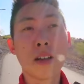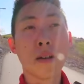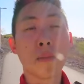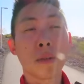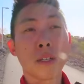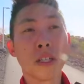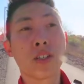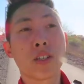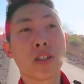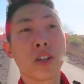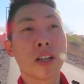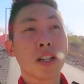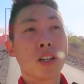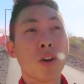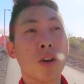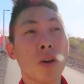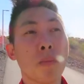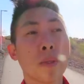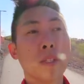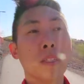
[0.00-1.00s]
I'm gonna try to
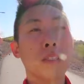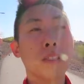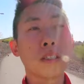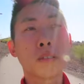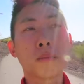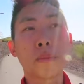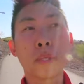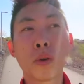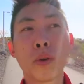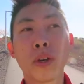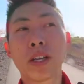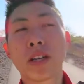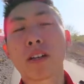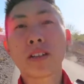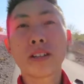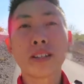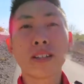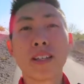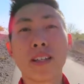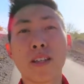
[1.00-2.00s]
go up a little bit quicker
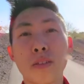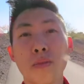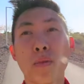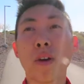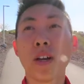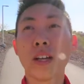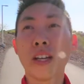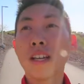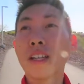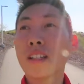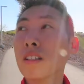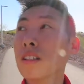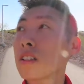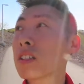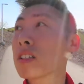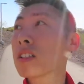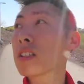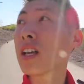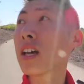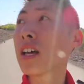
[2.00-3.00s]
to see what it
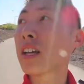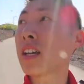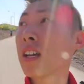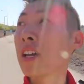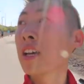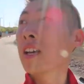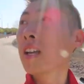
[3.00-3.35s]
looks like.